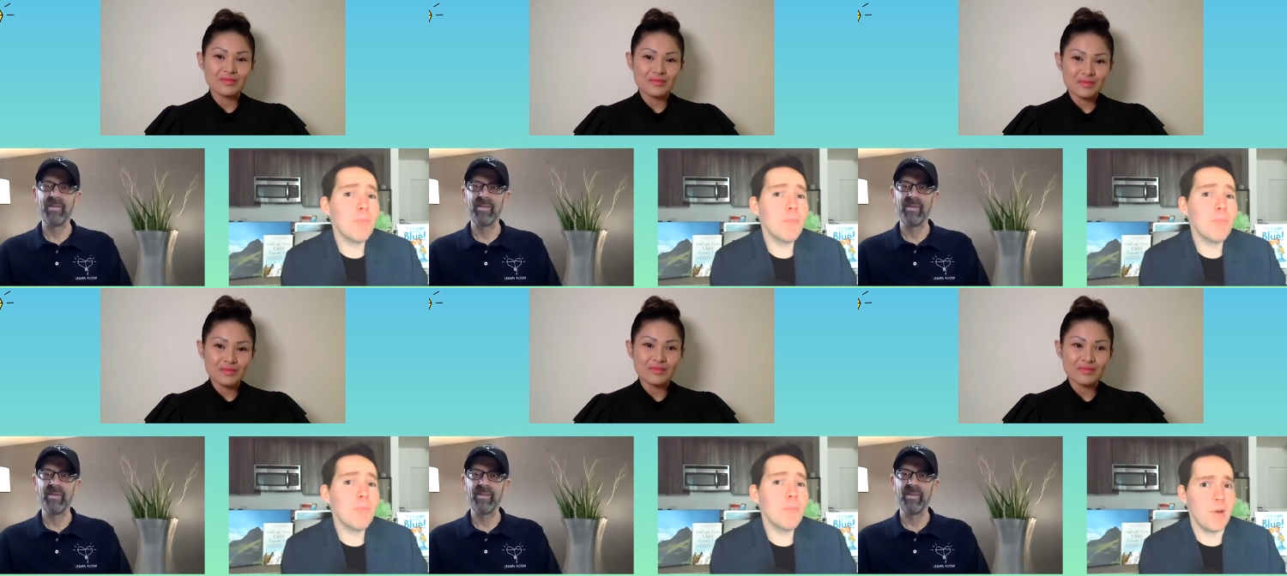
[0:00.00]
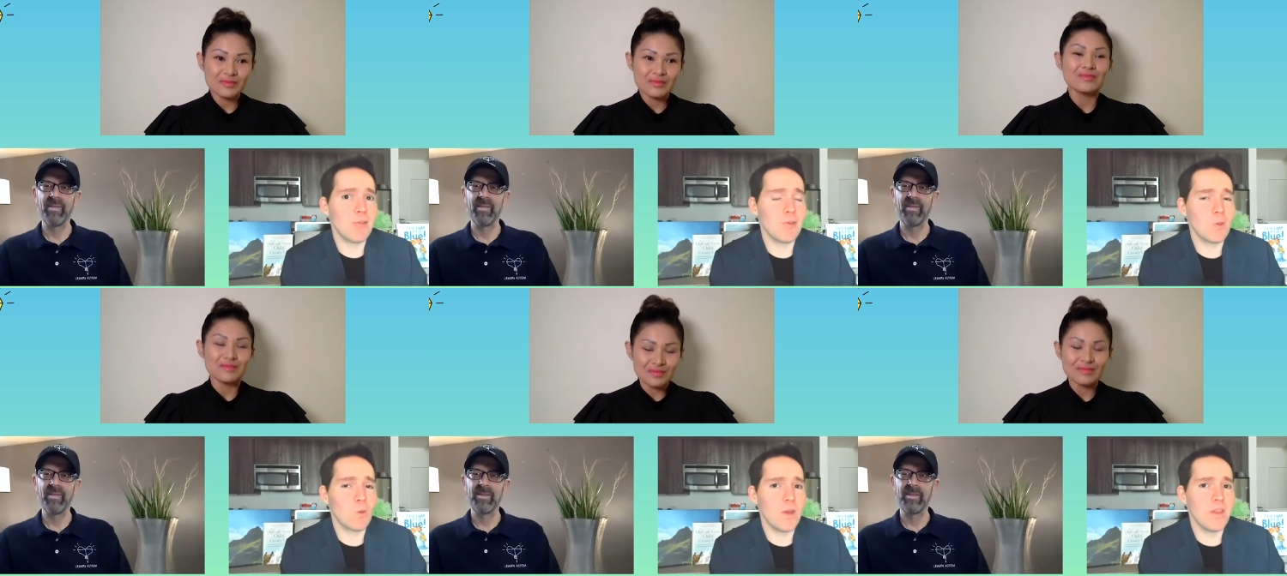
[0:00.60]
Speaker 1: playing
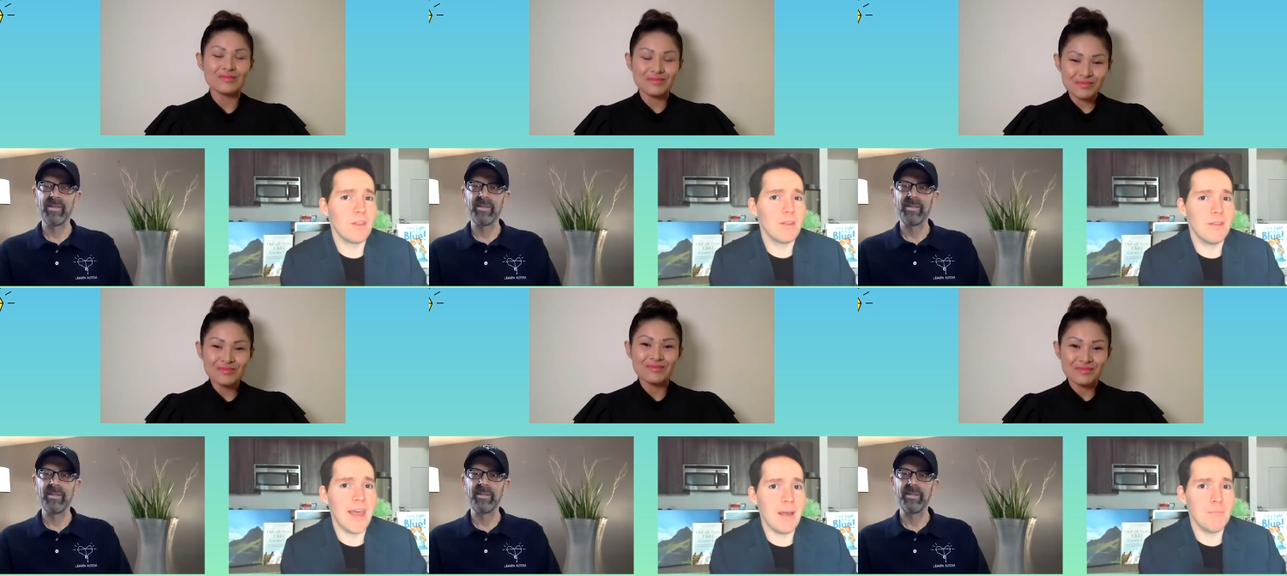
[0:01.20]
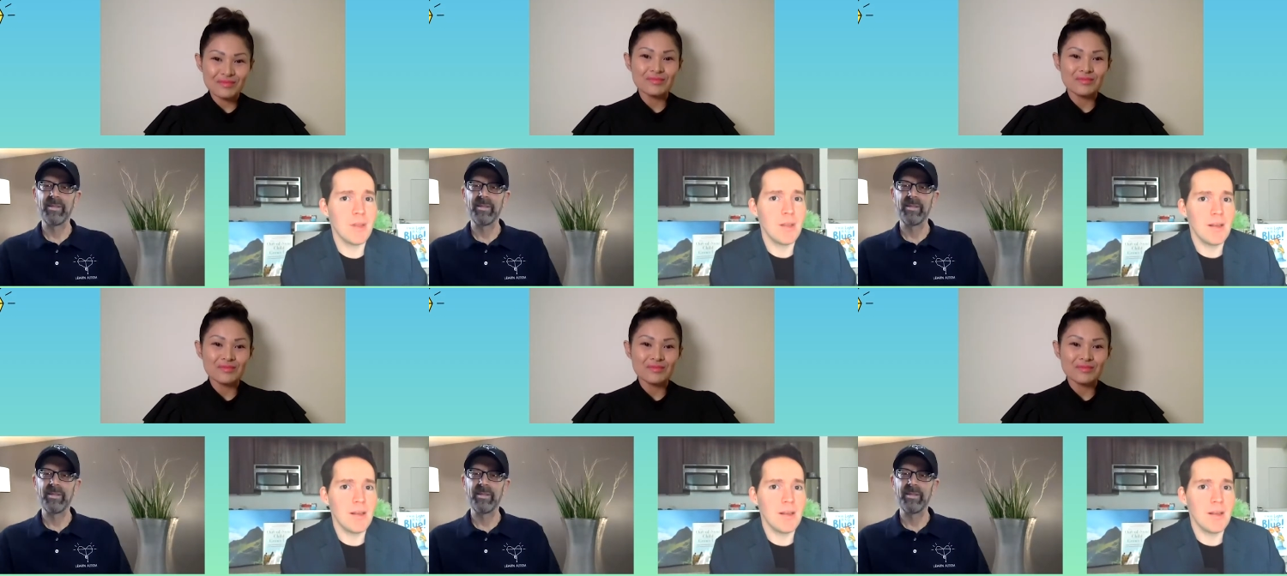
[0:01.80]
situations mm-hmm. with them